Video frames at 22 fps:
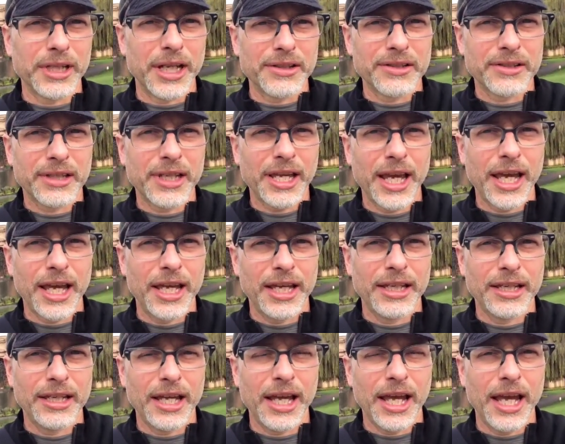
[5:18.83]
That's
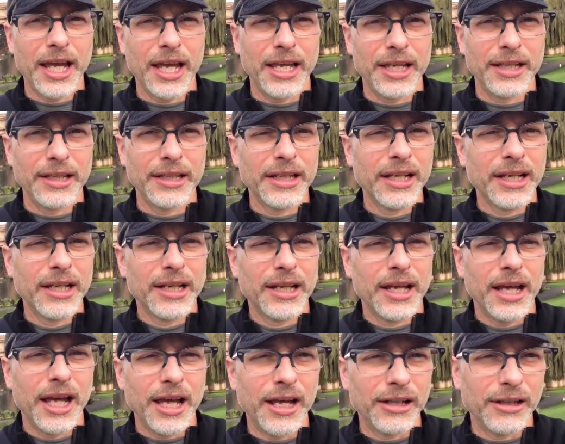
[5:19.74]

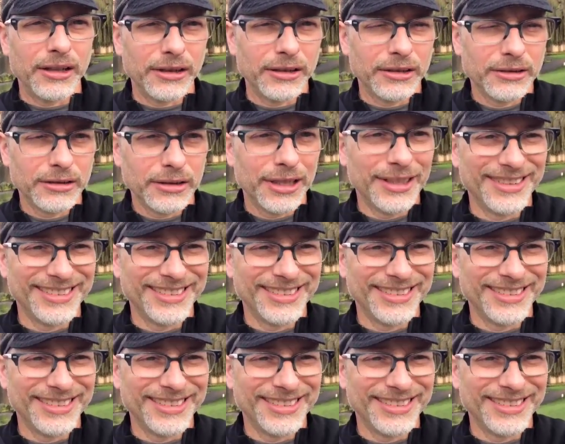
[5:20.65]
K-A-L